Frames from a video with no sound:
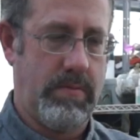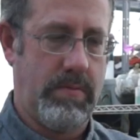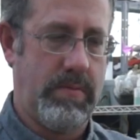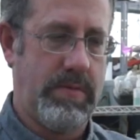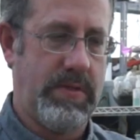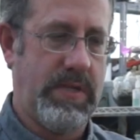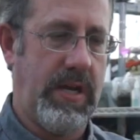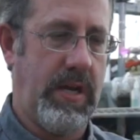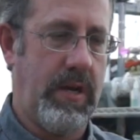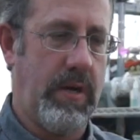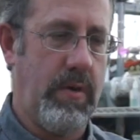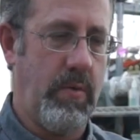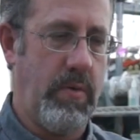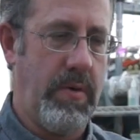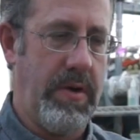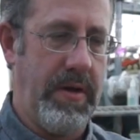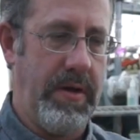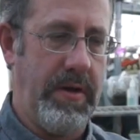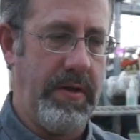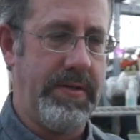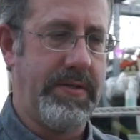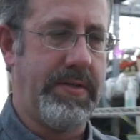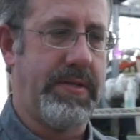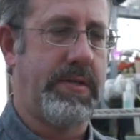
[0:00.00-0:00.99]

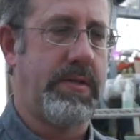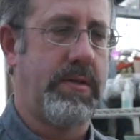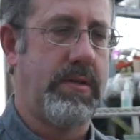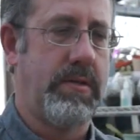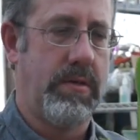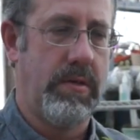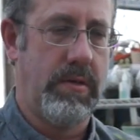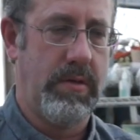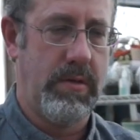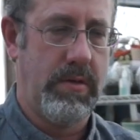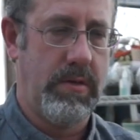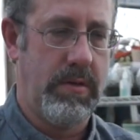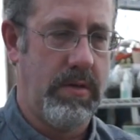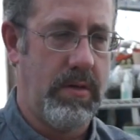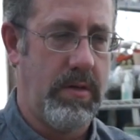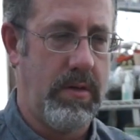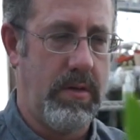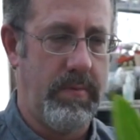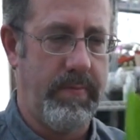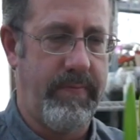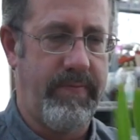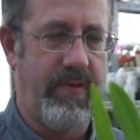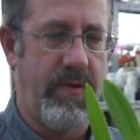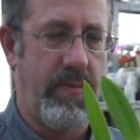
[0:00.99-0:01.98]
takeaways
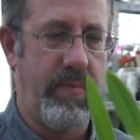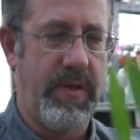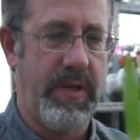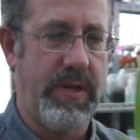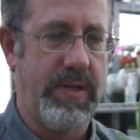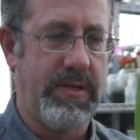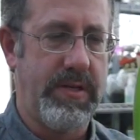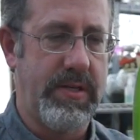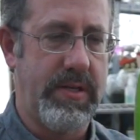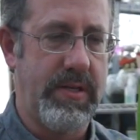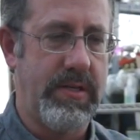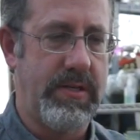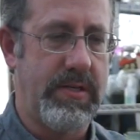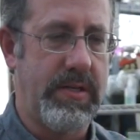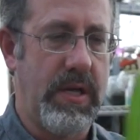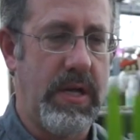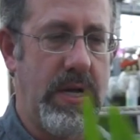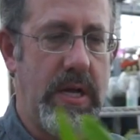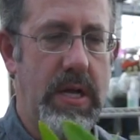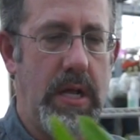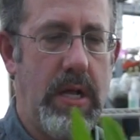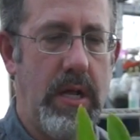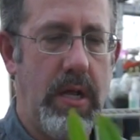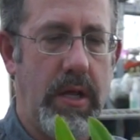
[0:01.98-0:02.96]
from this is
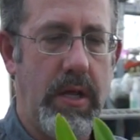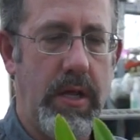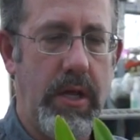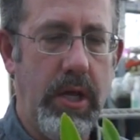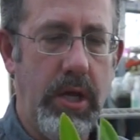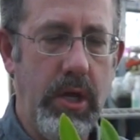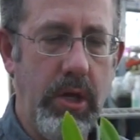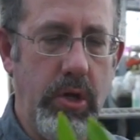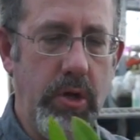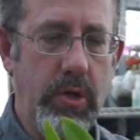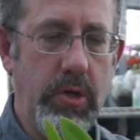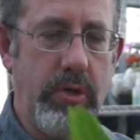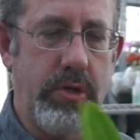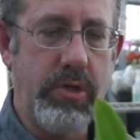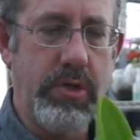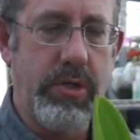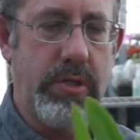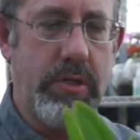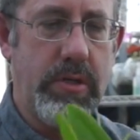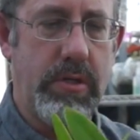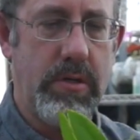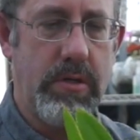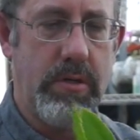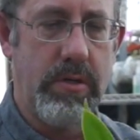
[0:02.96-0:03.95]

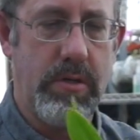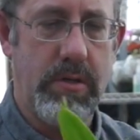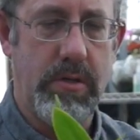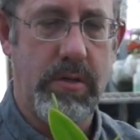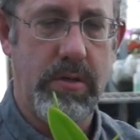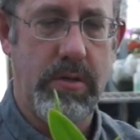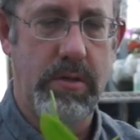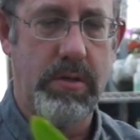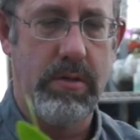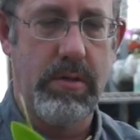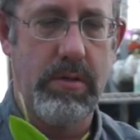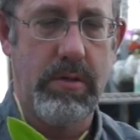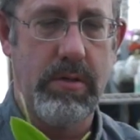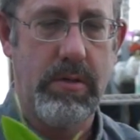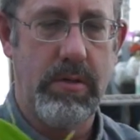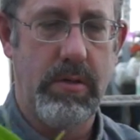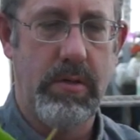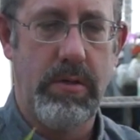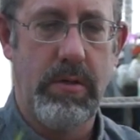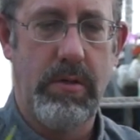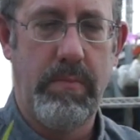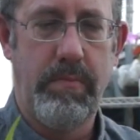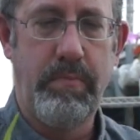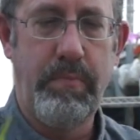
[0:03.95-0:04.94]
use
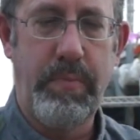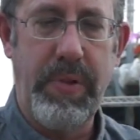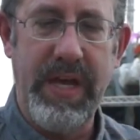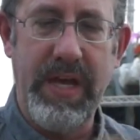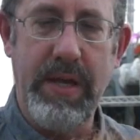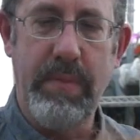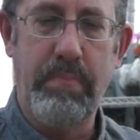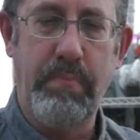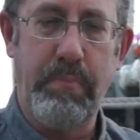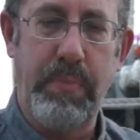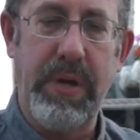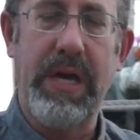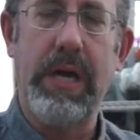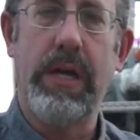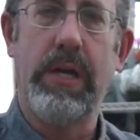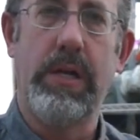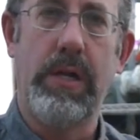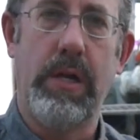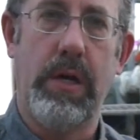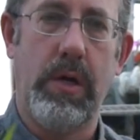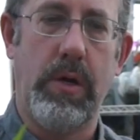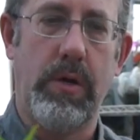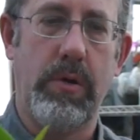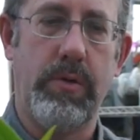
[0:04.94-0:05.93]
big
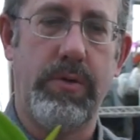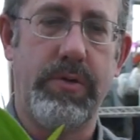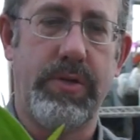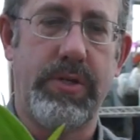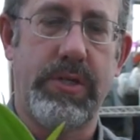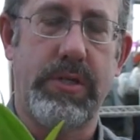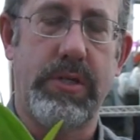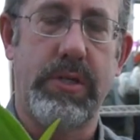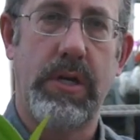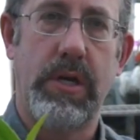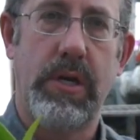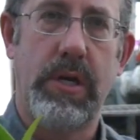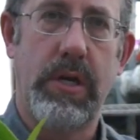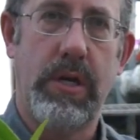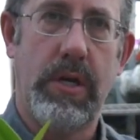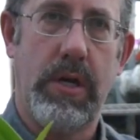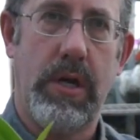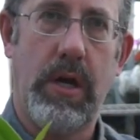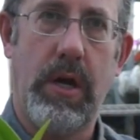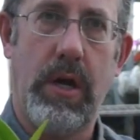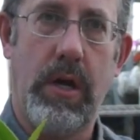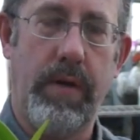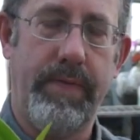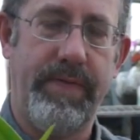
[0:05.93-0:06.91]
pillows
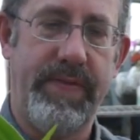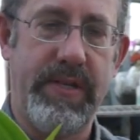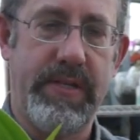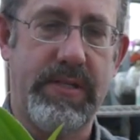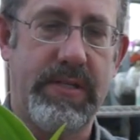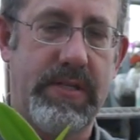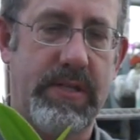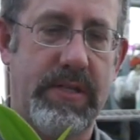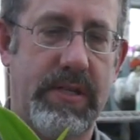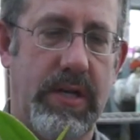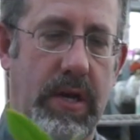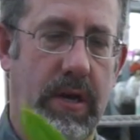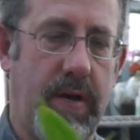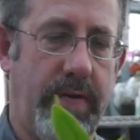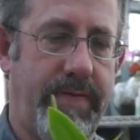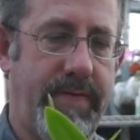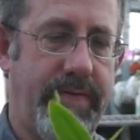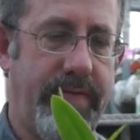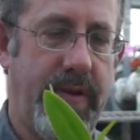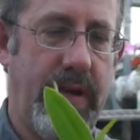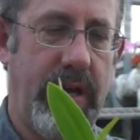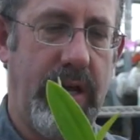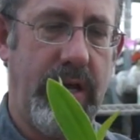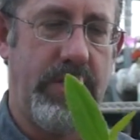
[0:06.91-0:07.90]
of this
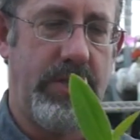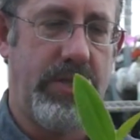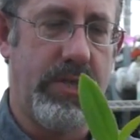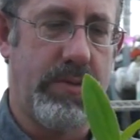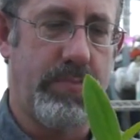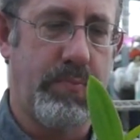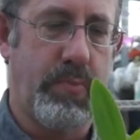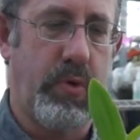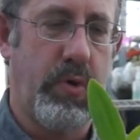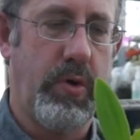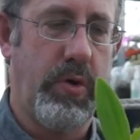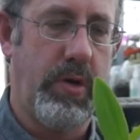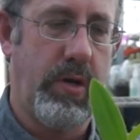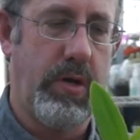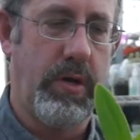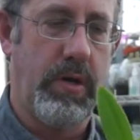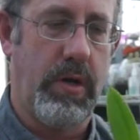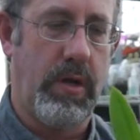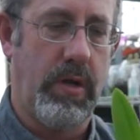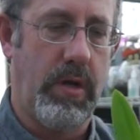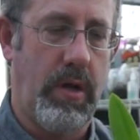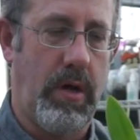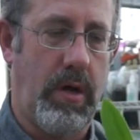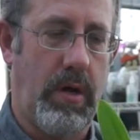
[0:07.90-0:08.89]
stuff and just put it
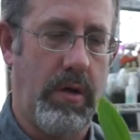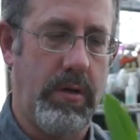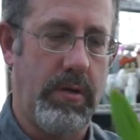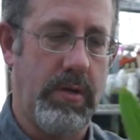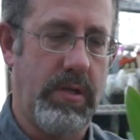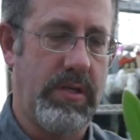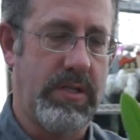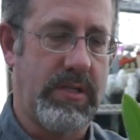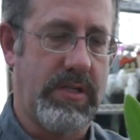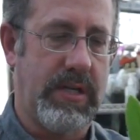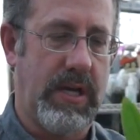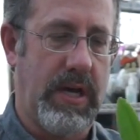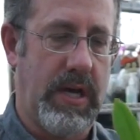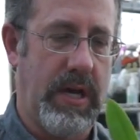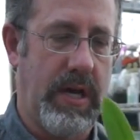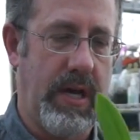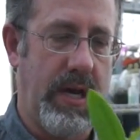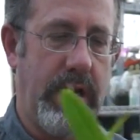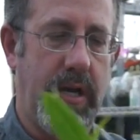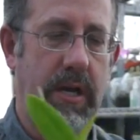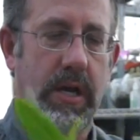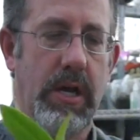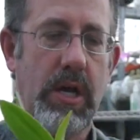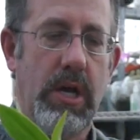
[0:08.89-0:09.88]
along the
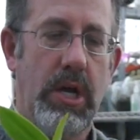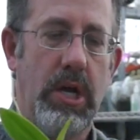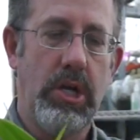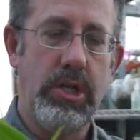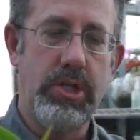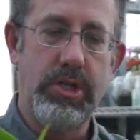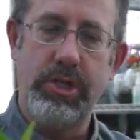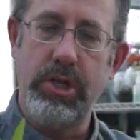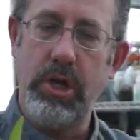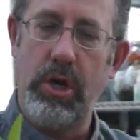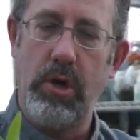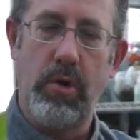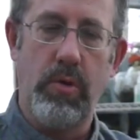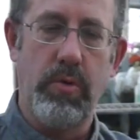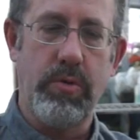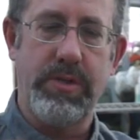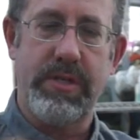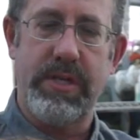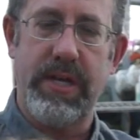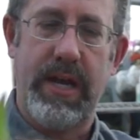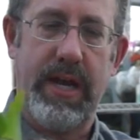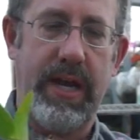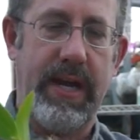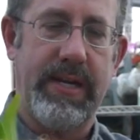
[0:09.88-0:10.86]
side. Don't
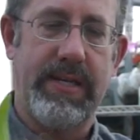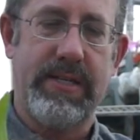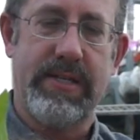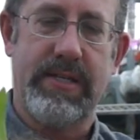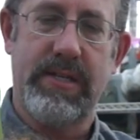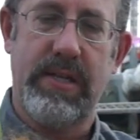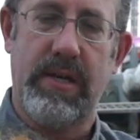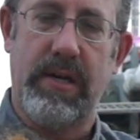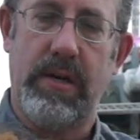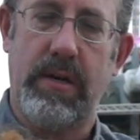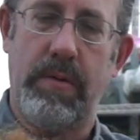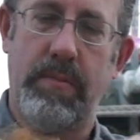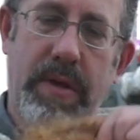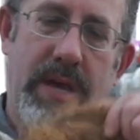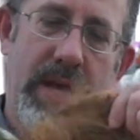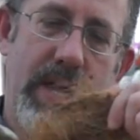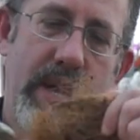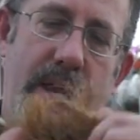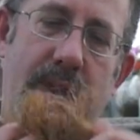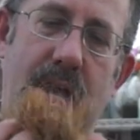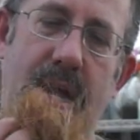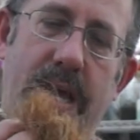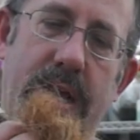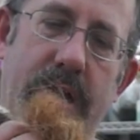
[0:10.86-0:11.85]
take some
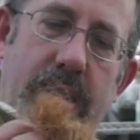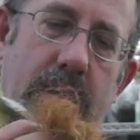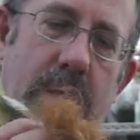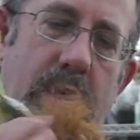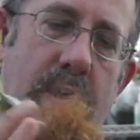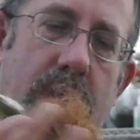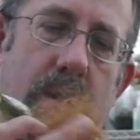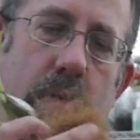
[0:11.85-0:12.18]
and